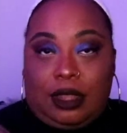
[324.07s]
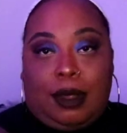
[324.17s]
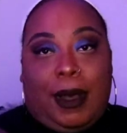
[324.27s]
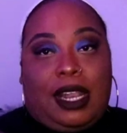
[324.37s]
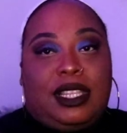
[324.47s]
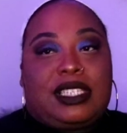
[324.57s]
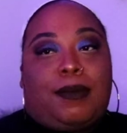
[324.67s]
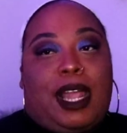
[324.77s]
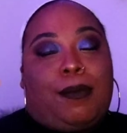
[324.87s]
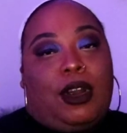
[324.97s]
the bottom, this is
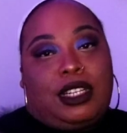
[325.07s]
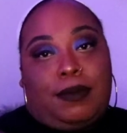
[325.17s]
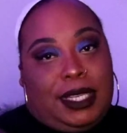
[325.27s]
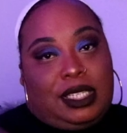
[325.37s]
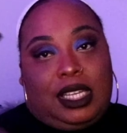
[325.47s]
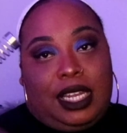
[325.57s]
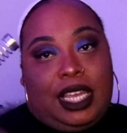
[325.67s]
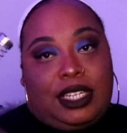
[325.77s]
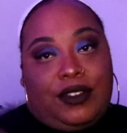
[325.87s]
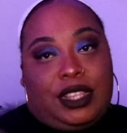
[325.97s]
the bottom part to basically
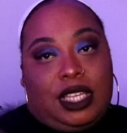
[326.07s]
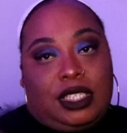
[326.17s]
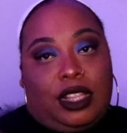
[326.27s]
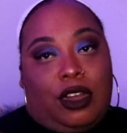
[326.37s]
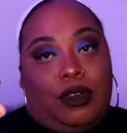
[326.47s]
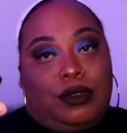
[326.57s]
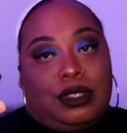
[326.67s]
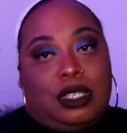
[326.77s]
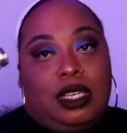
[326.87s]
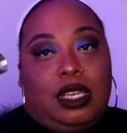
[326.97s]
connect everything to the
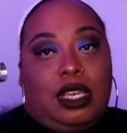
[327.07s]
hose.